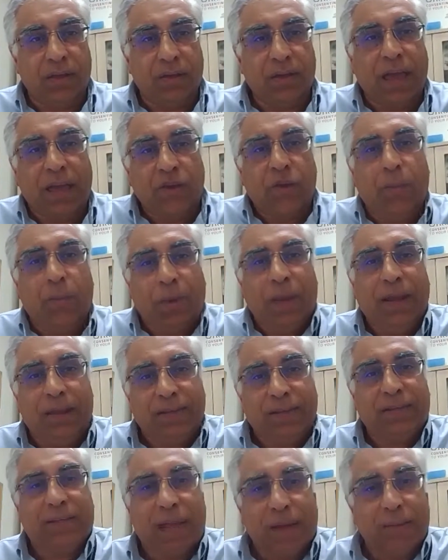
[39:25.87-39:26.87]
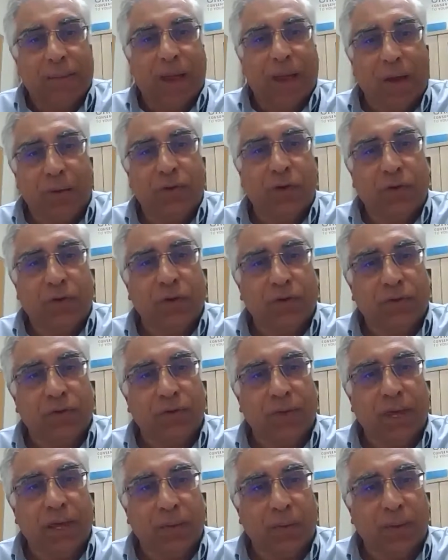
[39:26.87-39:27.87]
Can you please tell me how you're going to
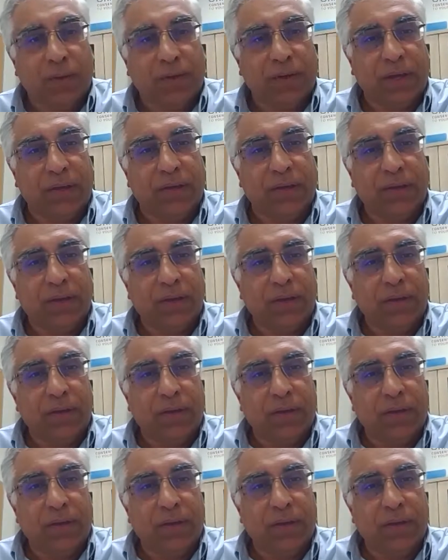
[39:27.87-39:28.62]
deal with it?